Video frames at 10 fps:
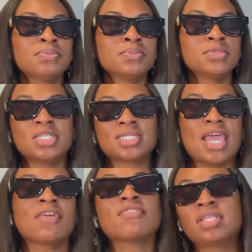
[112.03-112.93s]
Just
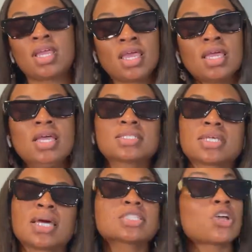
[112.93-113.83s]
everything. So
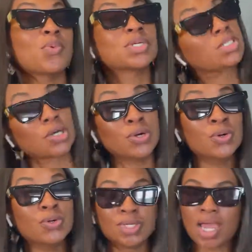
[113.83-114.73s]
let's start with
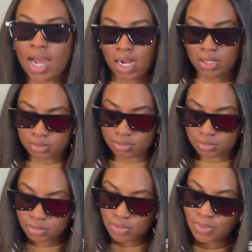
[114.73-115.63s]
school, y'all.
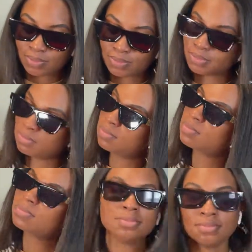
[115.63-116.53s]

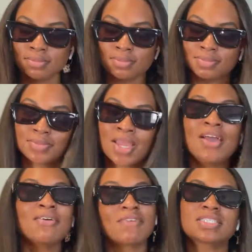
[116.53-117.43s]

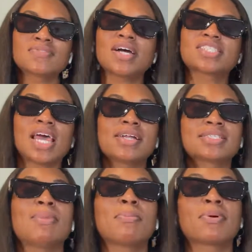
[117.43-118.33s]
First of all, shout out
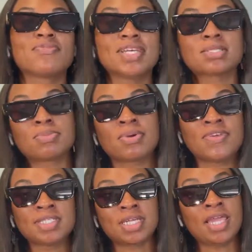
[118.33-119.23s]
to my professor,
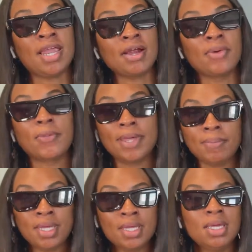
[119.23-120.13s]
Professor Karen
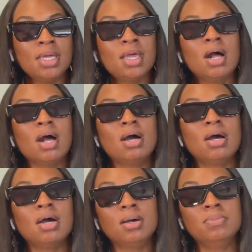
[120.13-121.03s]
Whitman,
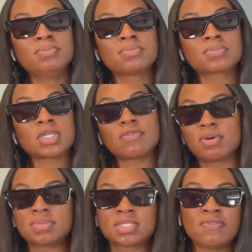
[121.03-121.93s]

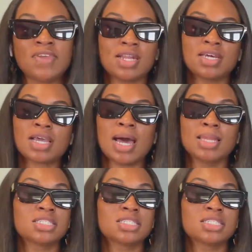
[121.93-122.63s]
from Savannah College